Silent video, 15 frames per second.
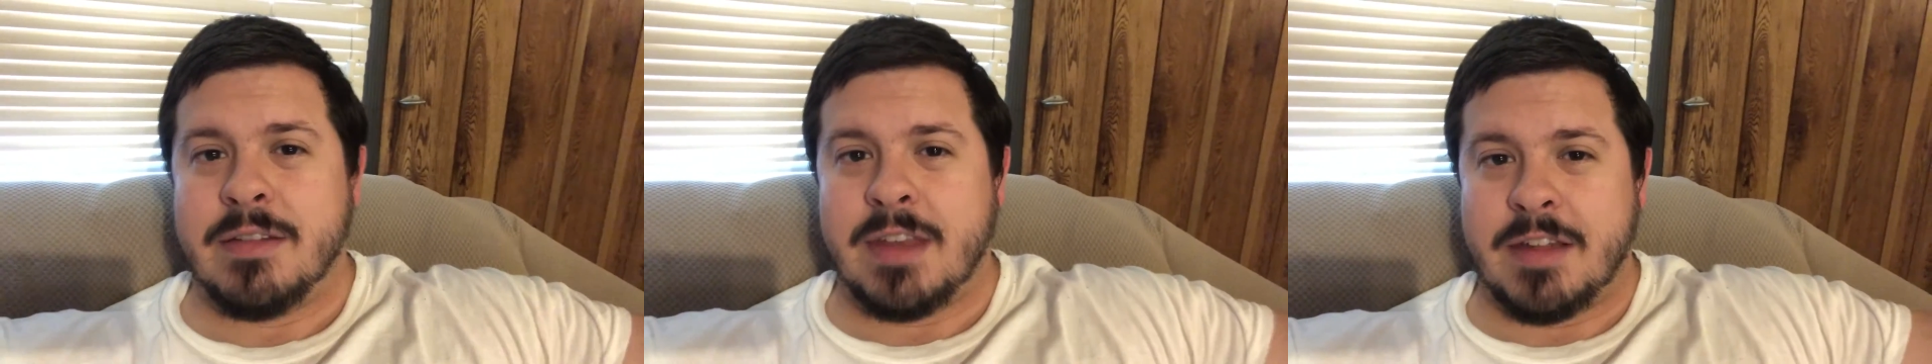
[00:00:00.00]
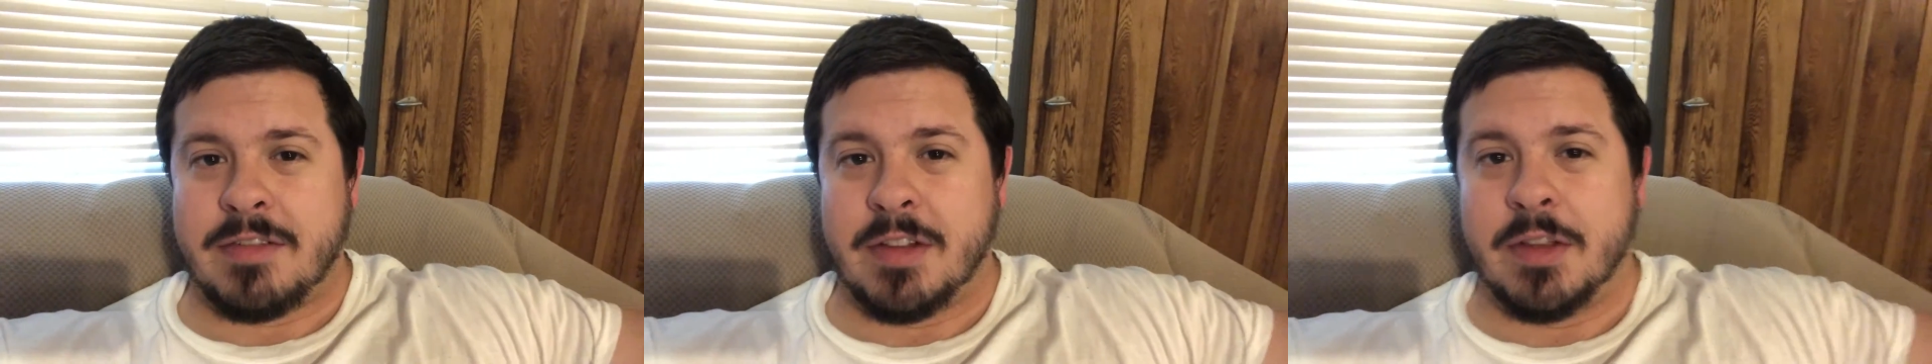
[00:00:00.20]

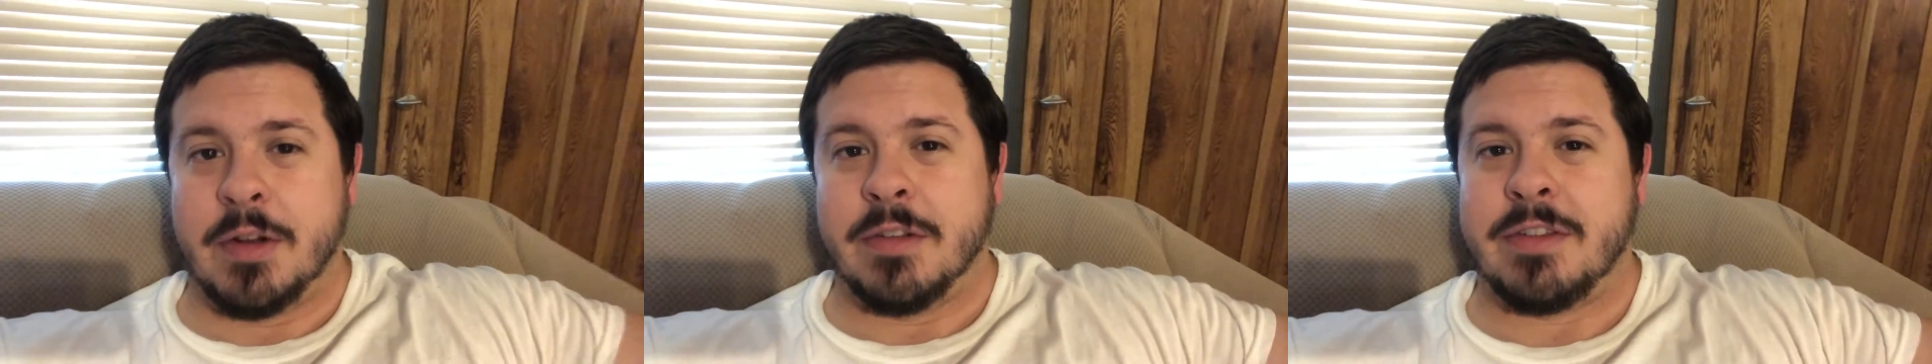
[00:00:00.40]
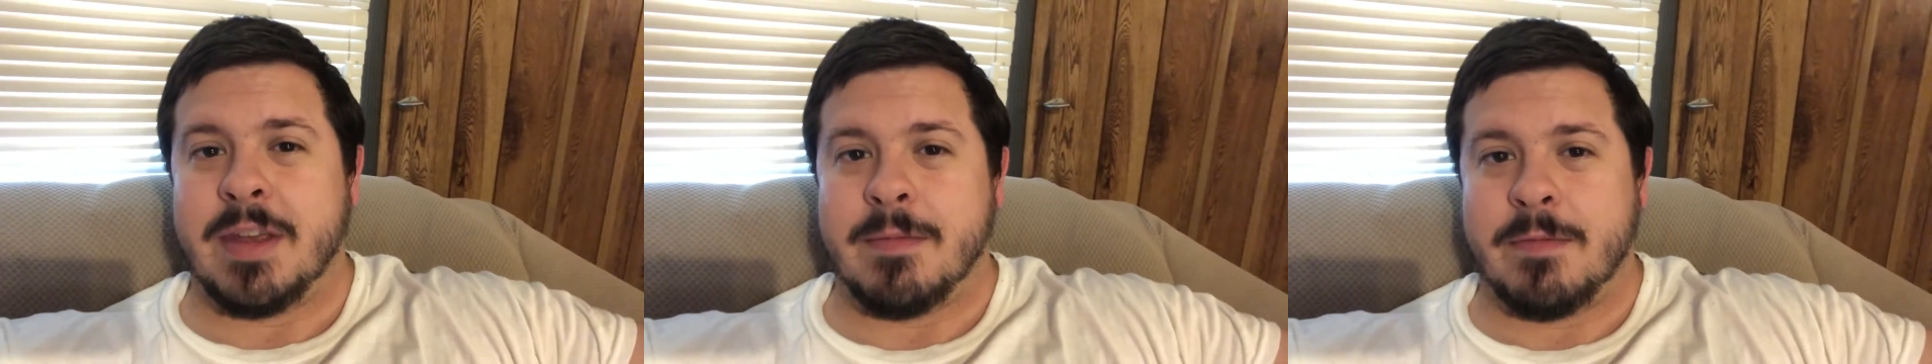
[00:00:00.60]
That's a
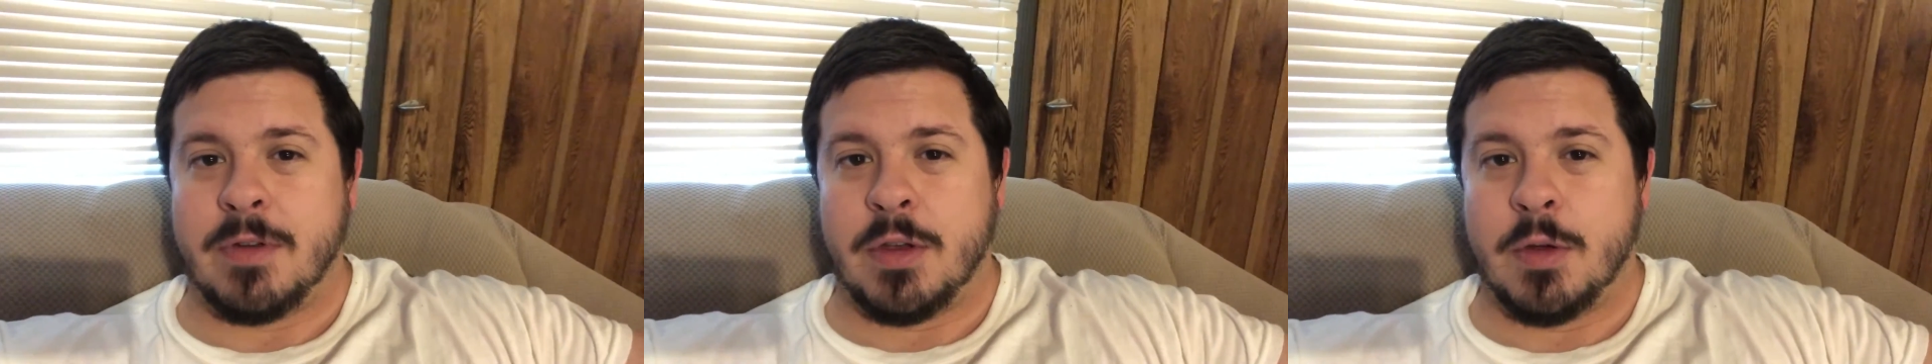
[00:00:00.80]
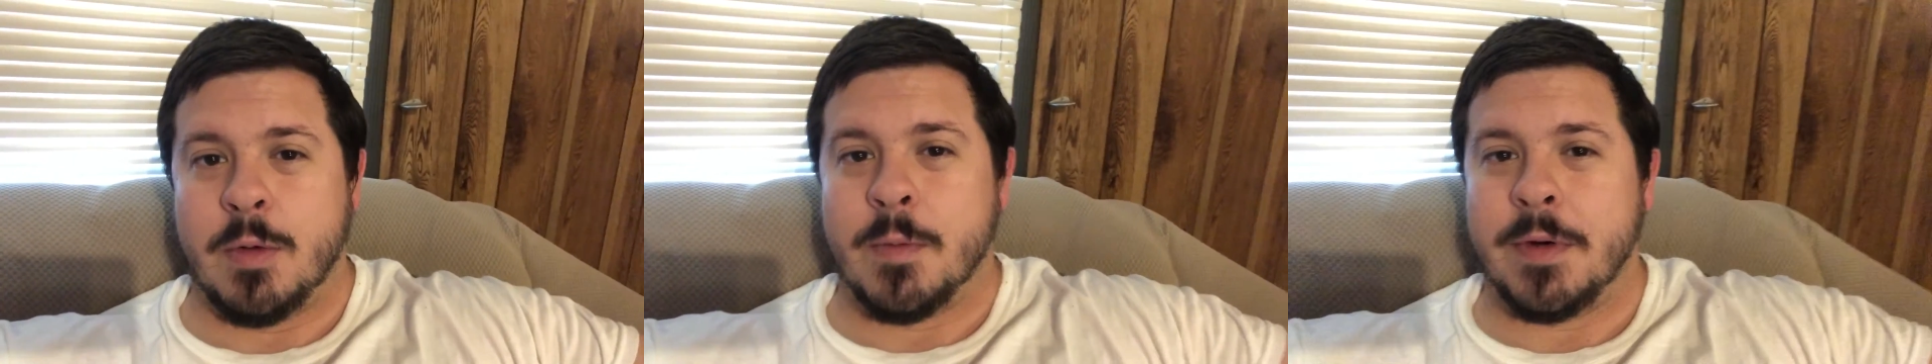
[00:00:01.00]
little tip for
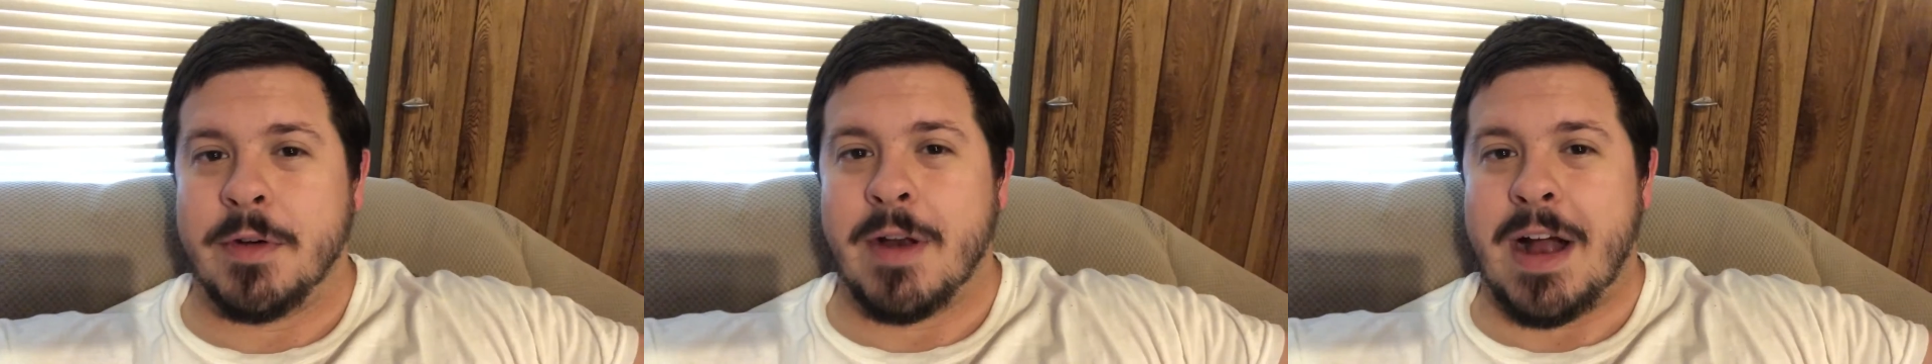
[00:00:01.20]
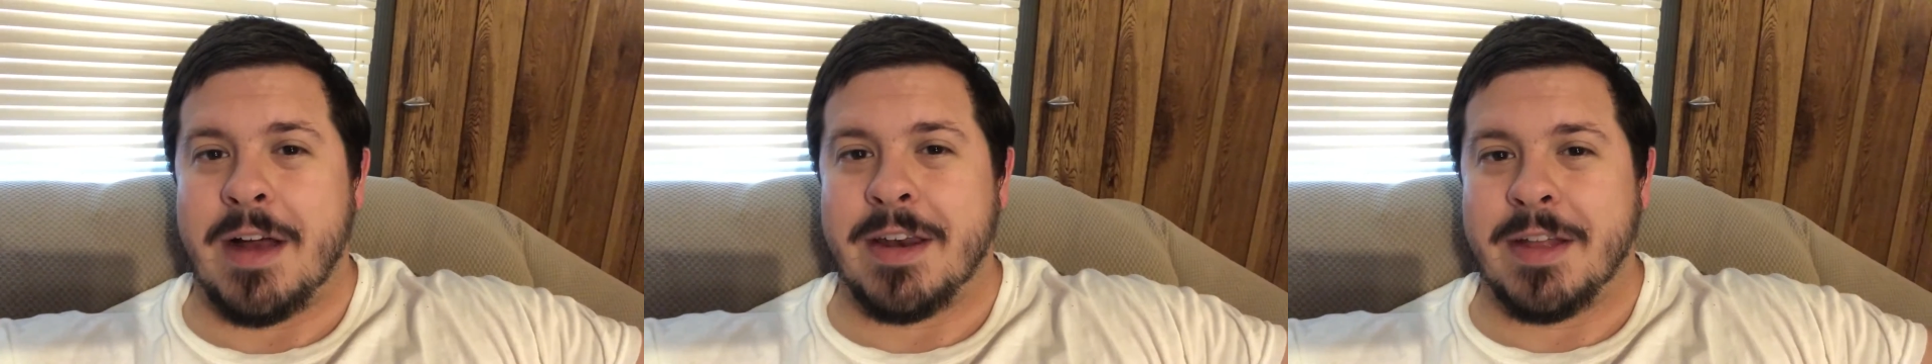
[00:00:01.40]
you when
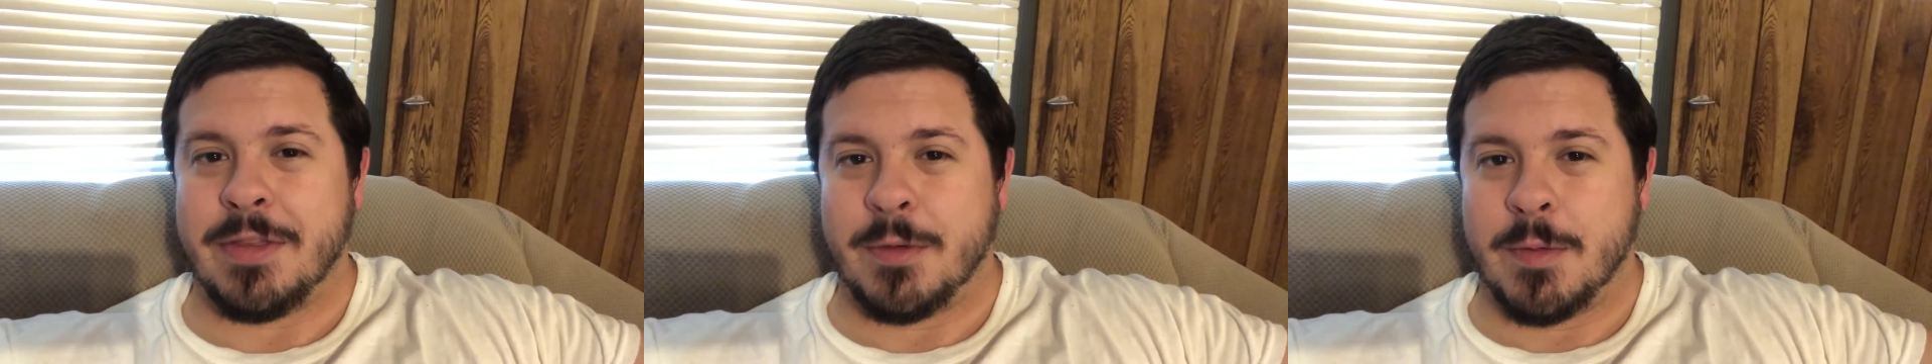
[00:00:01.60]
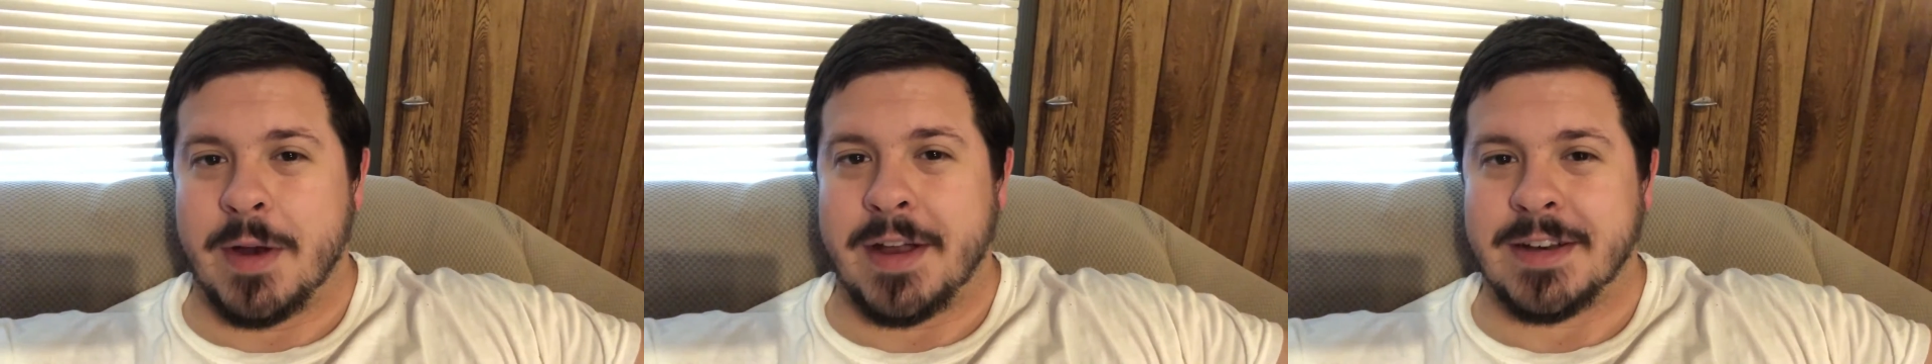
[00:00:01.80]
you're out at
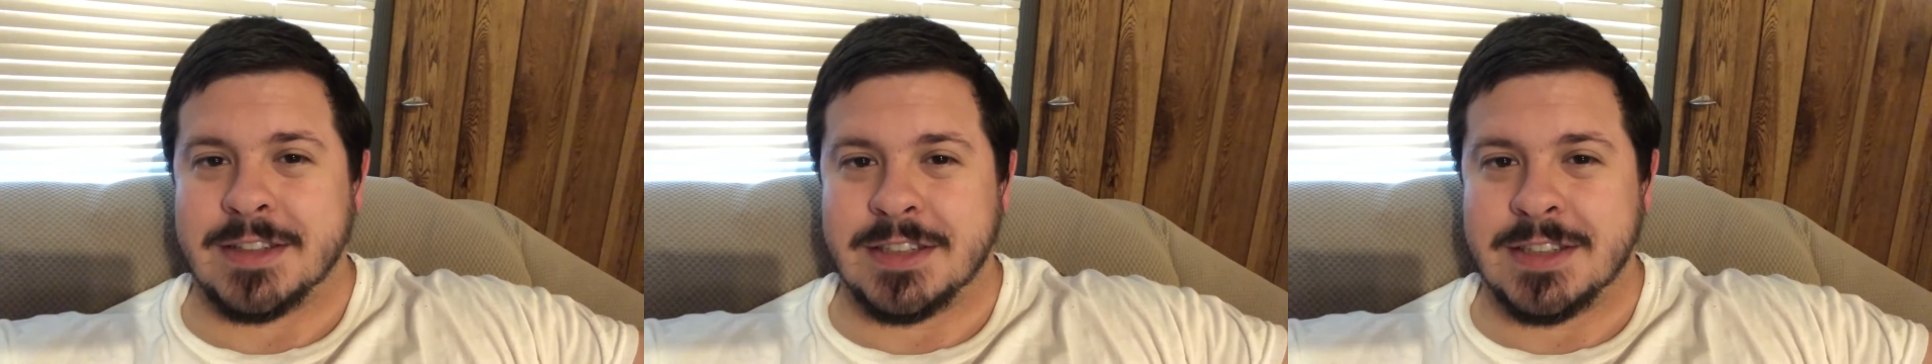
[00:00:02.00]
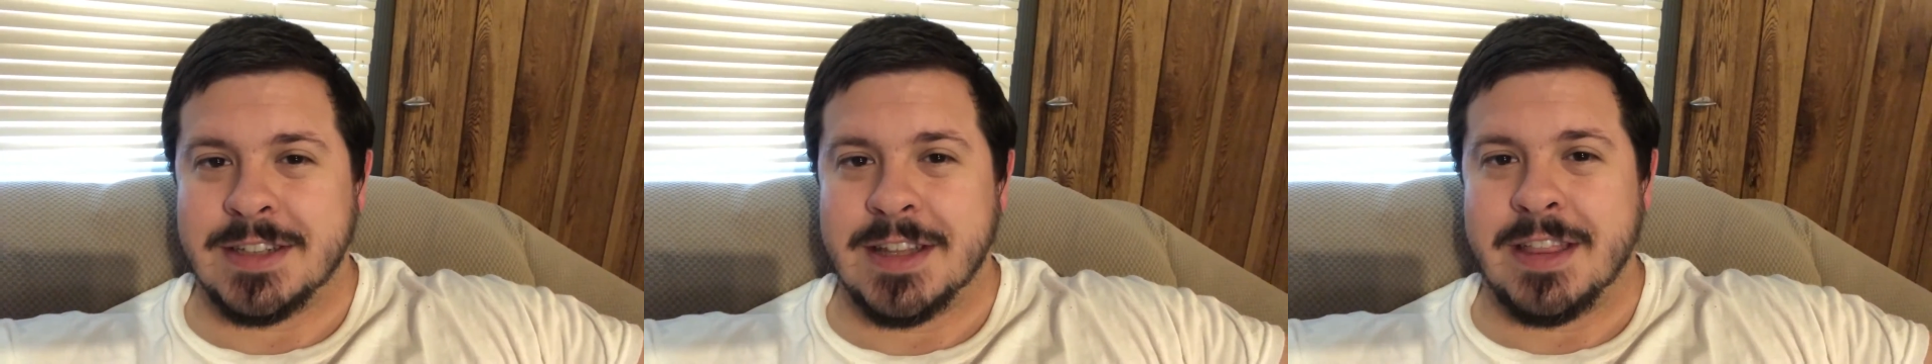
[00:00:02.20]
the
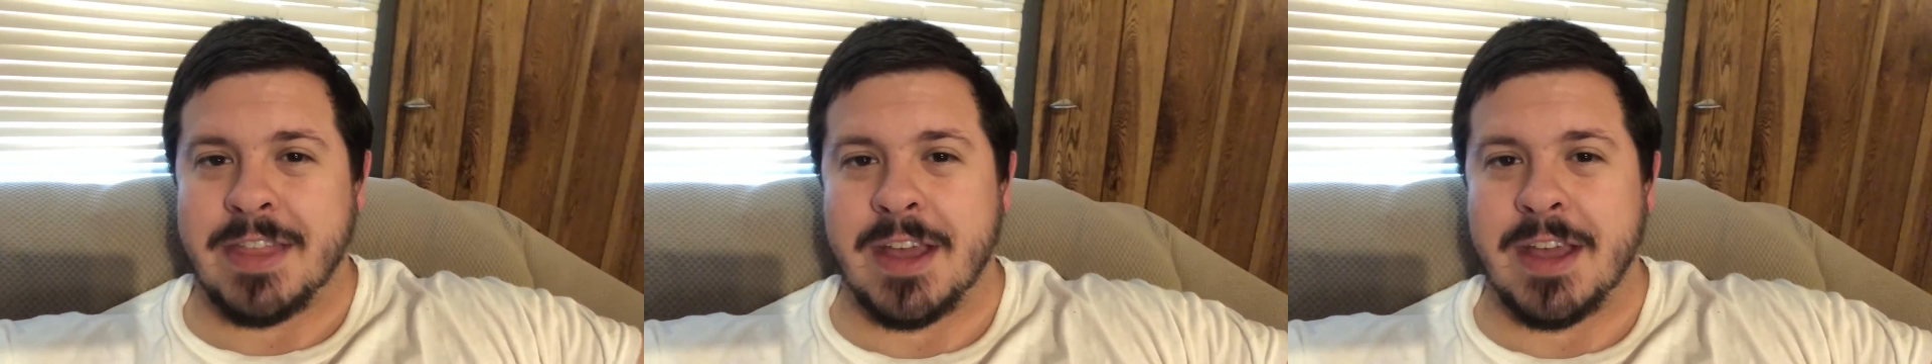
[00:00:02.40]
range.